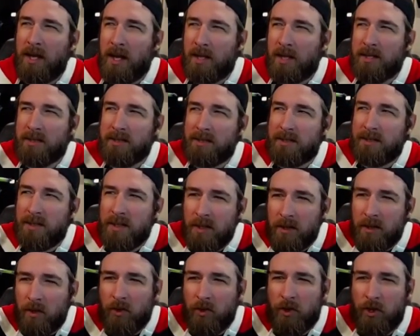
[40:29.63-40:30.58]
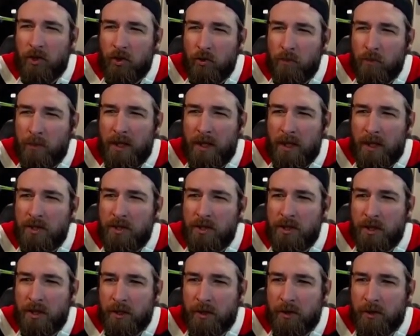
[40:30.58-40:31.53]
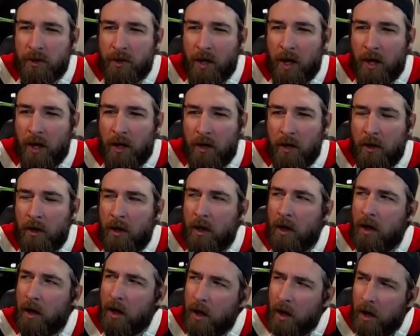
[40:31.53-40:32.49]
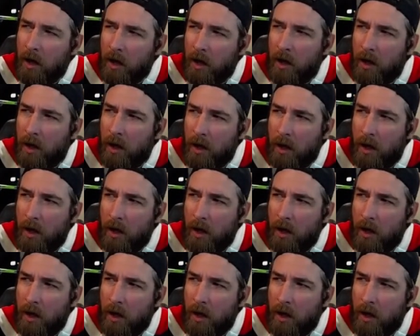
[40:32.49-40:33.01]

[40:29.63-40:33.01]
And not a single human engineer thought, huh,